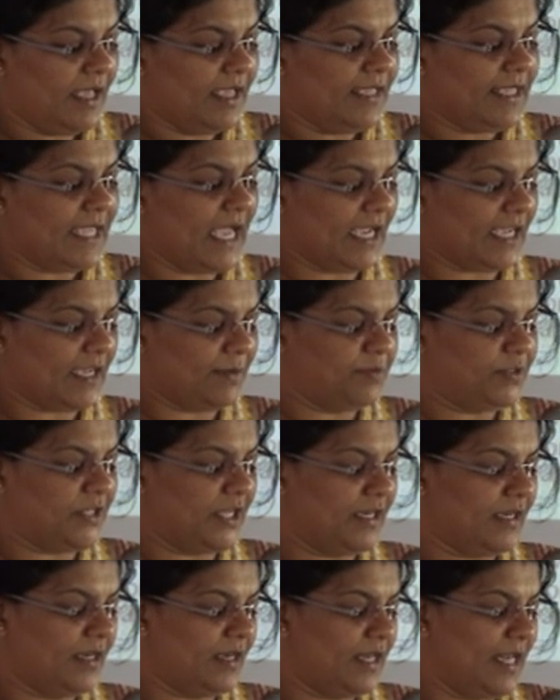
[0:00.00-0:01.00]

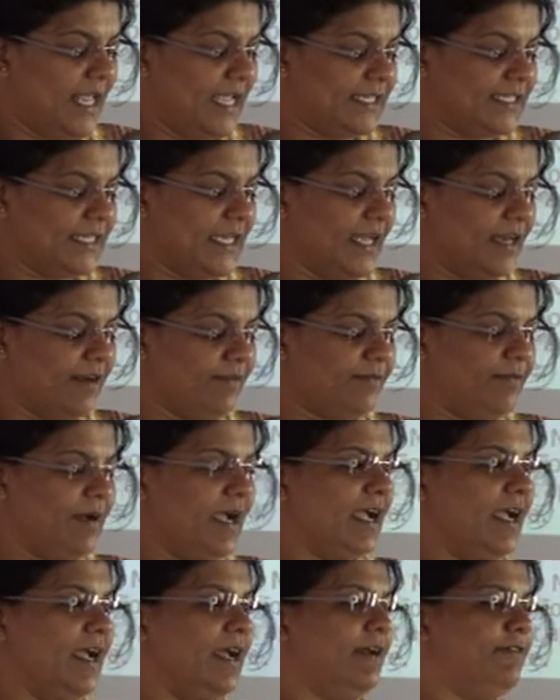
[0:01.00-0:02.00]
Jakobson later,
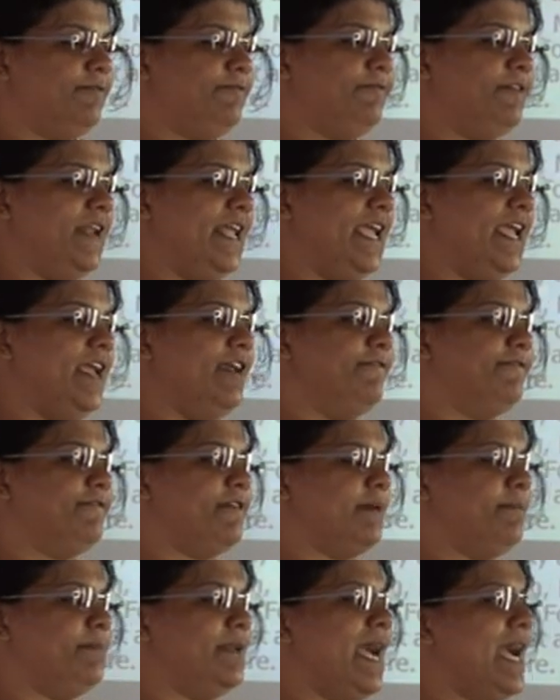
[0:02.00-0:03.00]
while fleeing
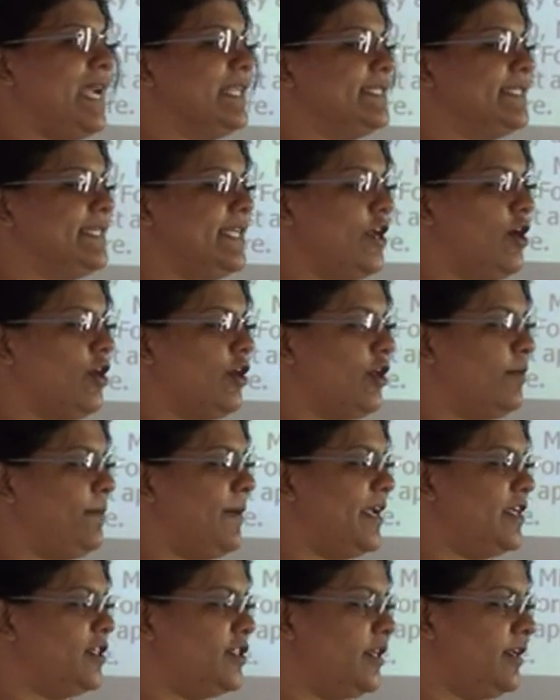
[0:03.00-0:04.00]
from Nazi
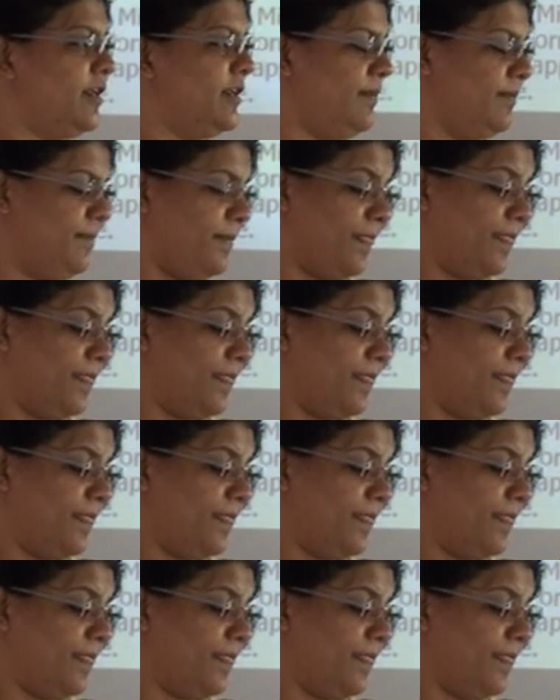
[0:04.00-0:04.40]
occupation,